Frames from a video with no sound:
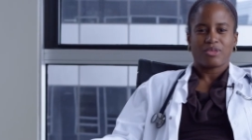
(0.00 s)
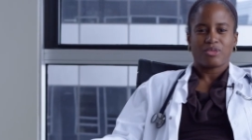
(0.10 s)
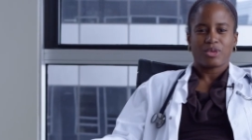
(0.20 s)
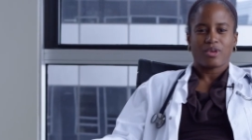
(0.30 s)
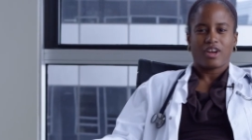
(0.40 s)

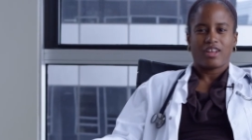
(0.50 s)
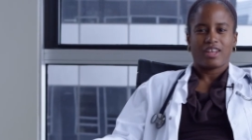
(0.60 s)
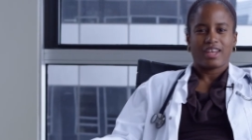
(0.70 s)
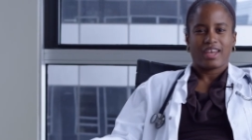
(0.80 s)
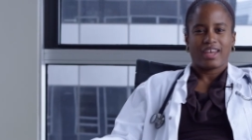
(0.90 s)
We were
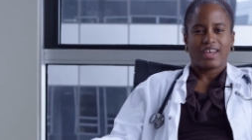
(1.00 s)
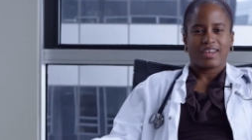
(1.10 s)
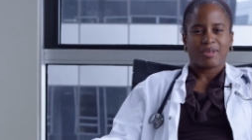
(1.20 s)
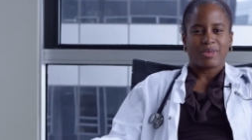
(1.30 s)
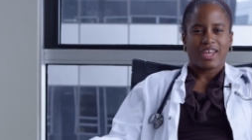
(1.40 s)
all
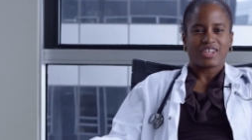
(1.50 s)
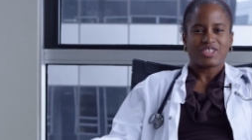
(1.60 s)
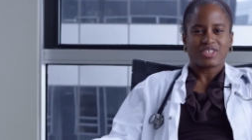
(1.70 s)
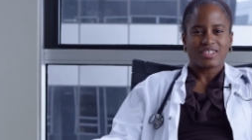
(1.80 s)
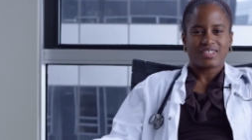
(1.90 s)
um,
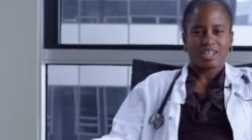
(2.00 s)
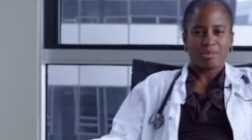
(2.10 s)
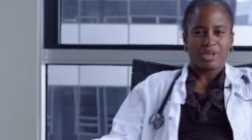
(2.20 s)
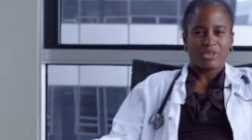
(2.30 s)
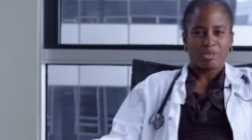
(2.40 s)
anxious
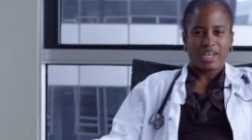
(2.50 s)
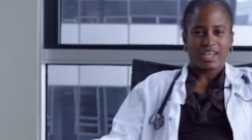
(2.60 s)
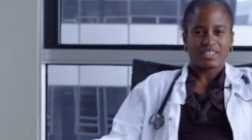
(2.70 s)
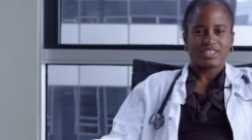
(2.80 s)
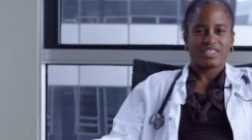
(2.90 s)
about the
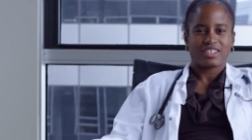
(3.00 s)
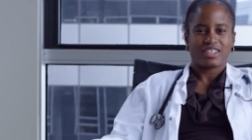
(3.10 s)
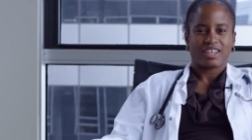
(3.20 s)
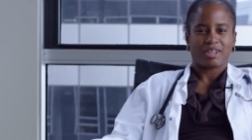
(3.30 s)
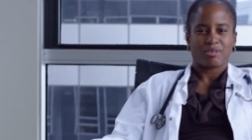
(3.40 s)
match
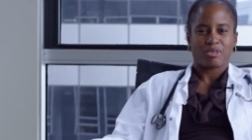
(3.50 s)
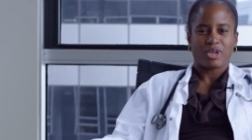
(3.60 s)
um,